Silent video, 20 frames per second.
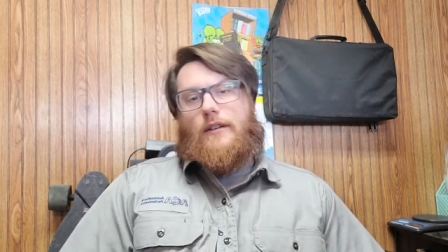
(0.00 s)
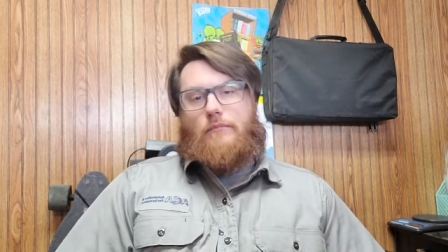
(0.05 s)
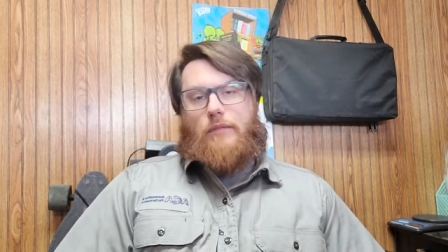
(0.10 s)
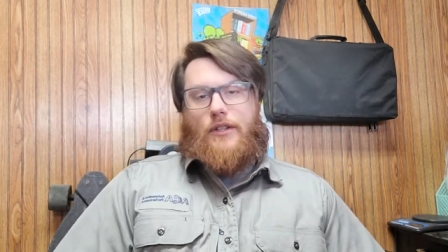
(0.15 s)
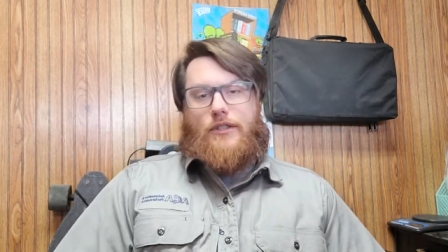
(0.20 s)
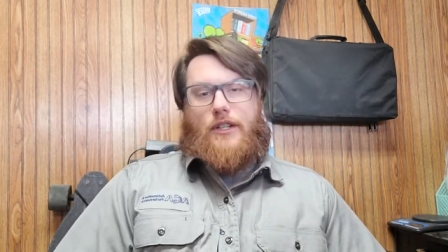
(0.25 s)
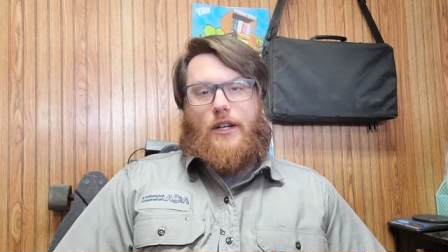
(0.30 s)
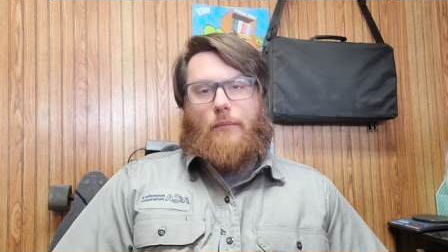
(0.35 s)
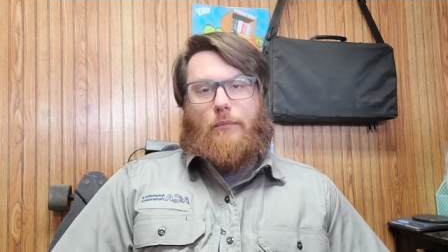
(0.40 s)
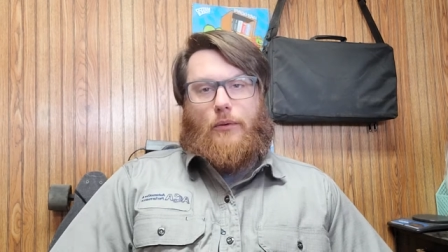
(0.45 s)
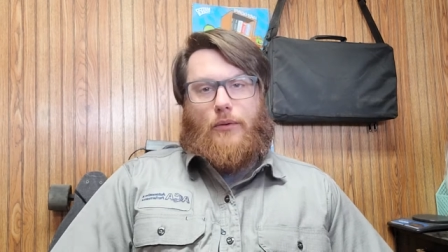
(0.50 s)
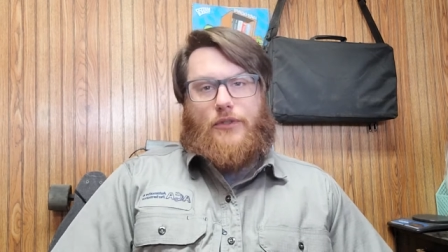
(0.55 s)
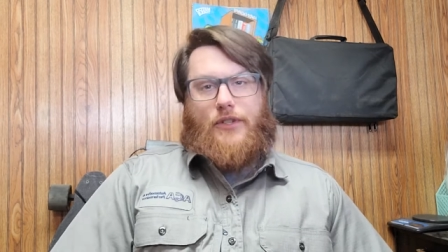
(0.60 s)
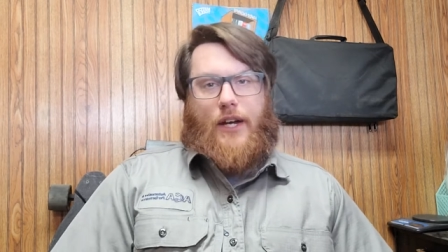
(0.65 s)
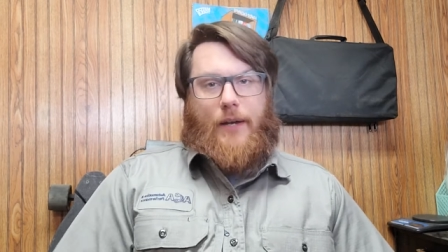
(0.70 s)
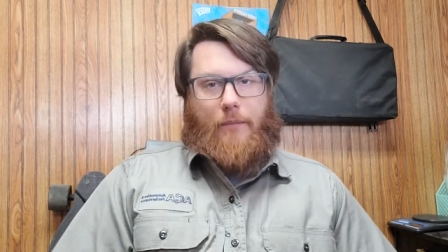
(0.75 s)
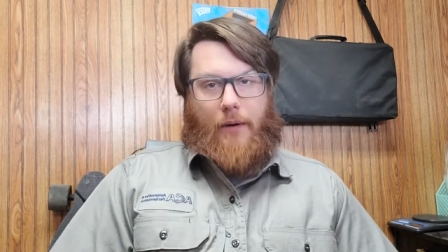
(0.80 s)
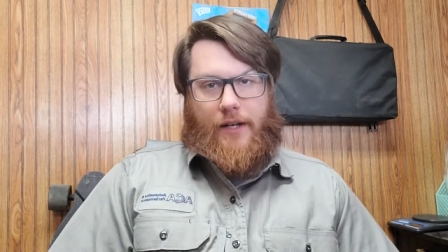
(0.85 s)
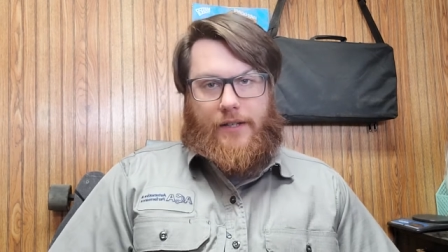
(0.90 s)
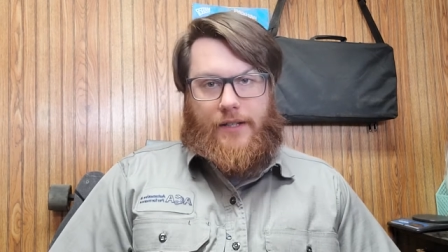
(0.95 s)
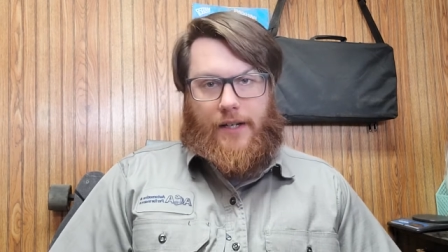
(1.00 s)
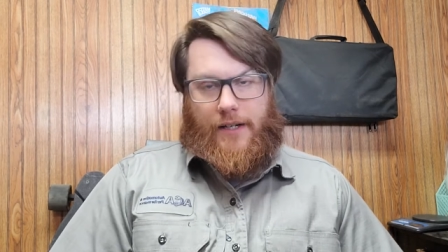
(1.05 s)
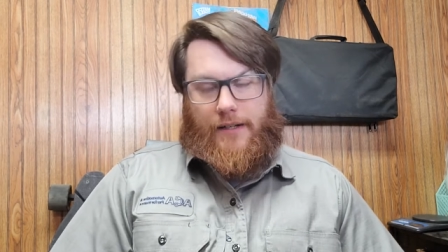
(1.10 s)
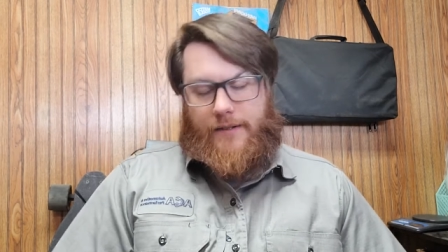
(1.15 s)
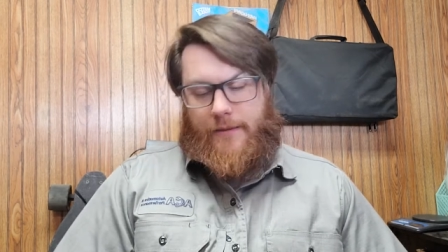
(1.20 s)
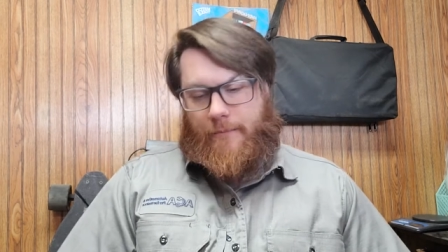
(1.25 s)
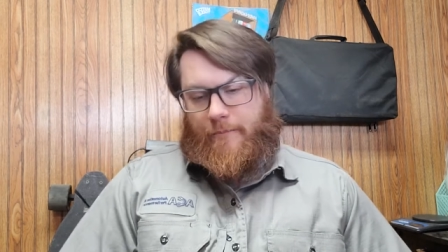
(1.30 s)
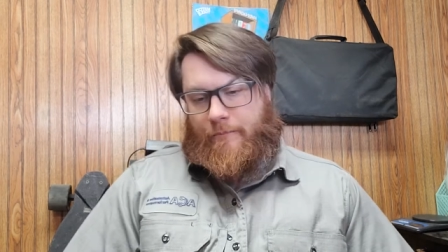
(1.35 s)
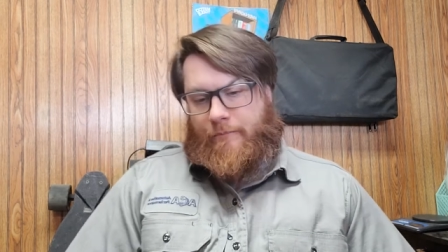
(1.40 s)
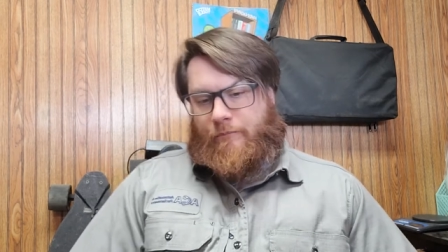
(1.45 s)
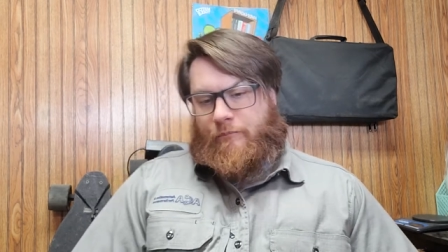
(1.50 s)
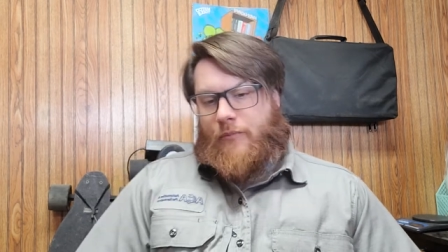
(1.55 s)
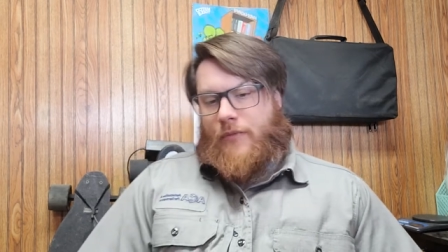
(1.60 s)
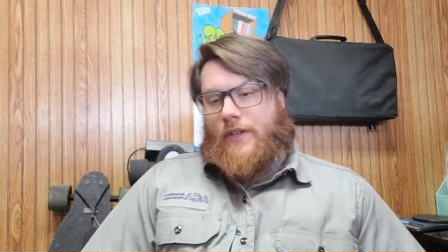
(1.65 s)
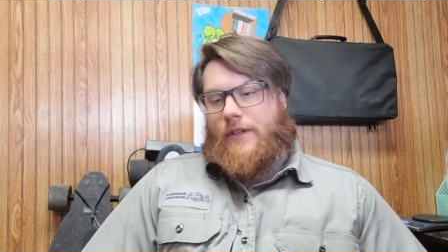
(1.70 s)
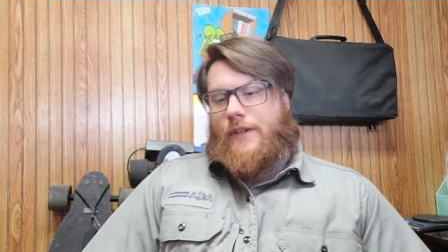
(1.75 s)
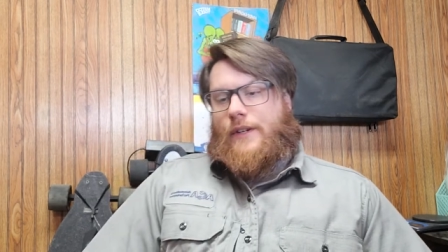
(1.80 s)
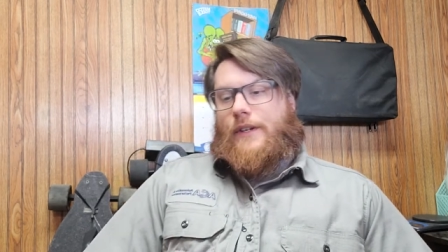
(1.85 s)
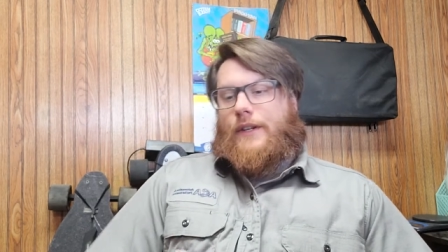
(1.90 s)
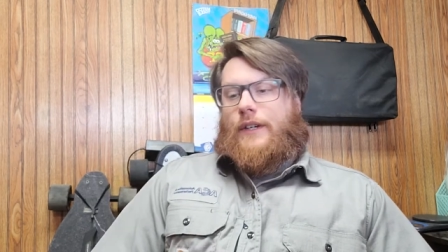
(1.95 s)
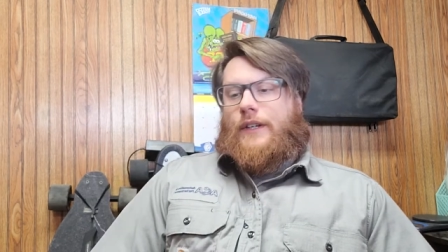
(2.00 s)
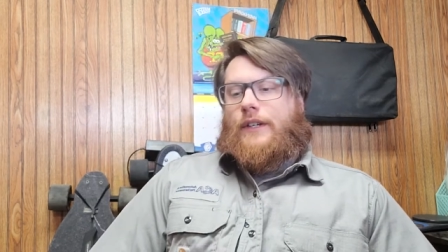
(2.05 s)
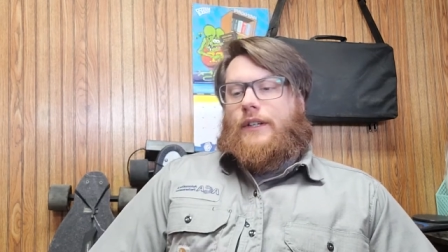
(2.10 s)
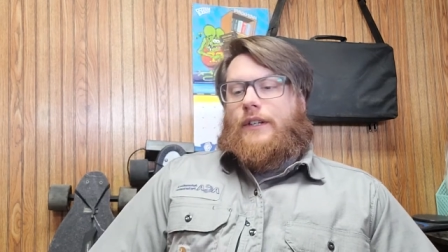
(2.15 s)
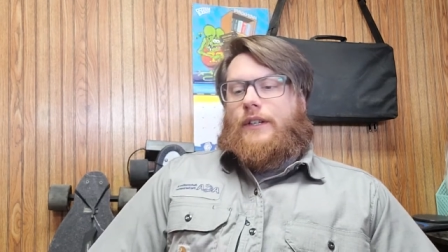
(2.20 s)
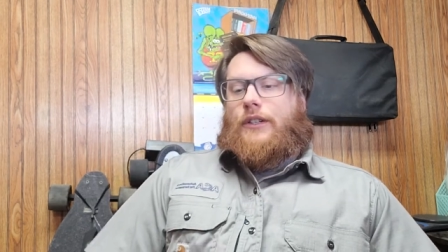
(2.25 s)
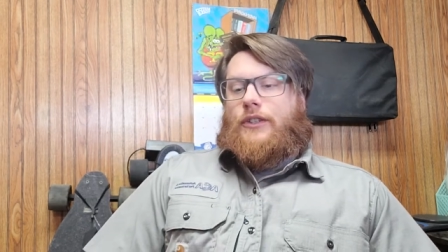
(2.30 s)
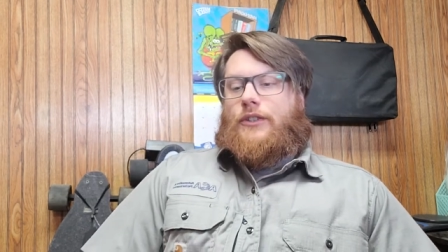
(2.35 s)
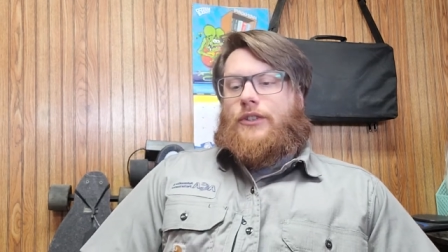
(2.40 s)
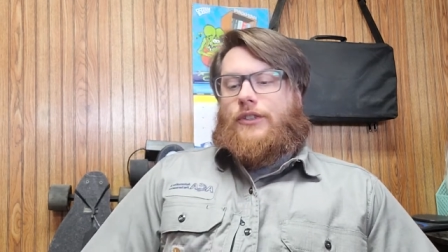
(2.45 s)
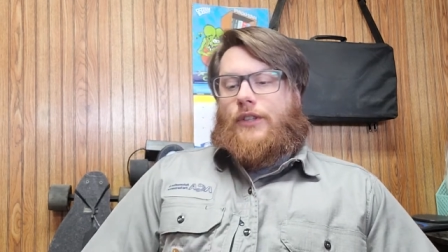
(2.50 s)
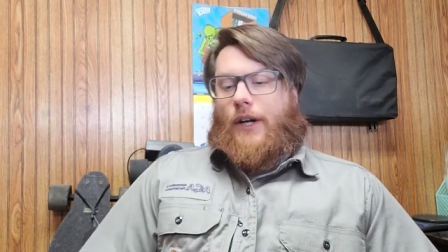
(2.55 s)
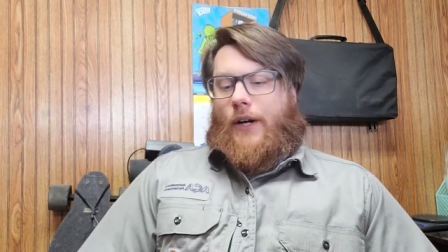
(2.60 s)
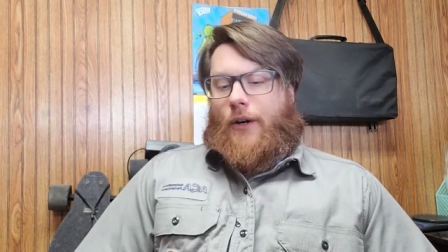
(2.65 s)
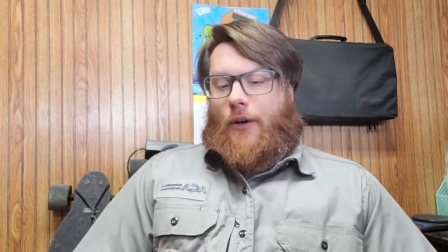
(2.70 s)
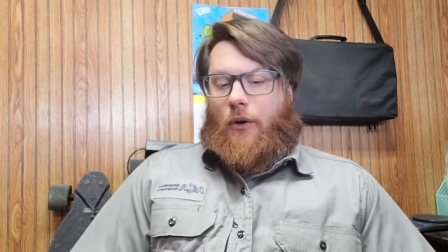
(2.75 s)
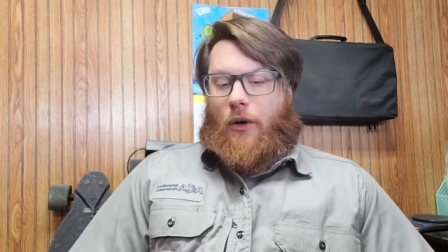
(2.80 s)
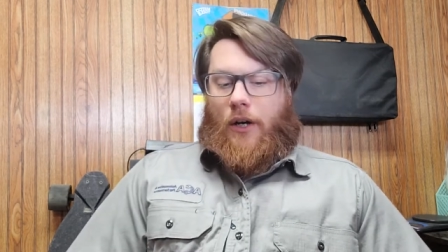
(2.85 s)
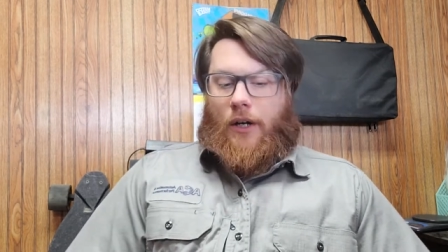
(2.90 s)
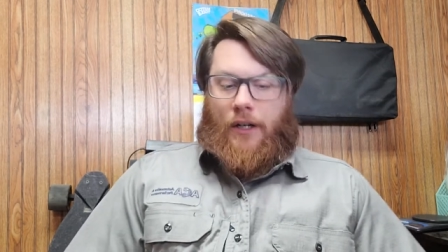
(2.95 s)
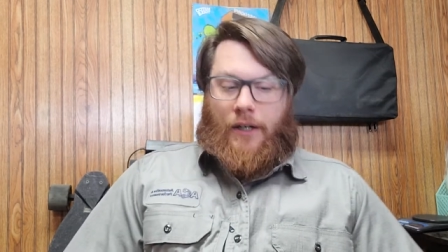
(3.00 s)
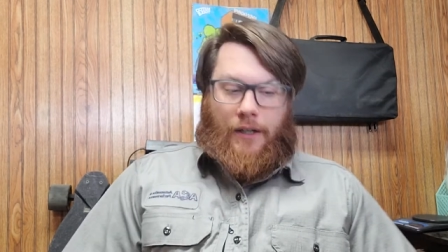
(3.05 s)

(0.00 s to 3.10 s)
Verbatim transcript: plus a couple of side-by-sides. So